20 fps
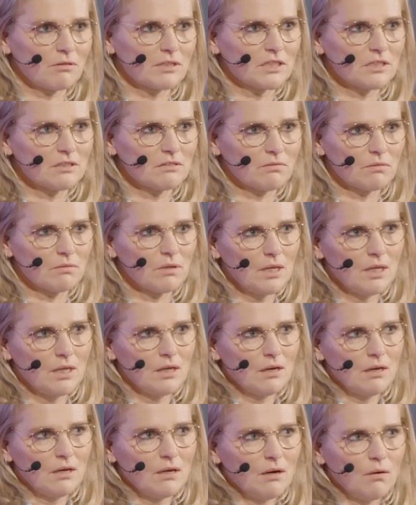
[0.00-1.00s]
questions from
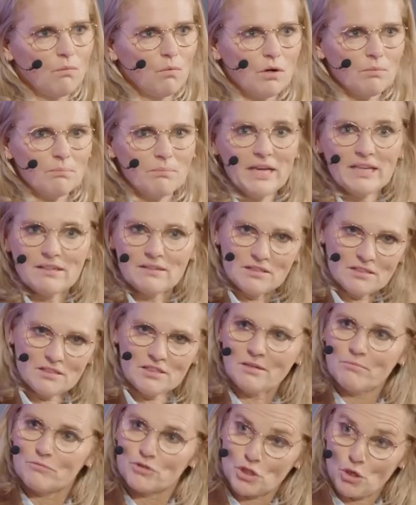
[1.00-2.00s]
what made this
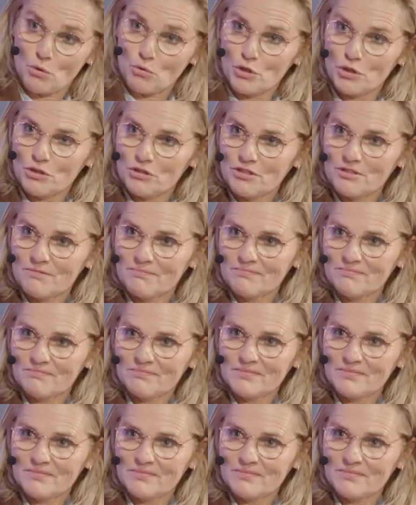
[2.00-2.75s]
team so good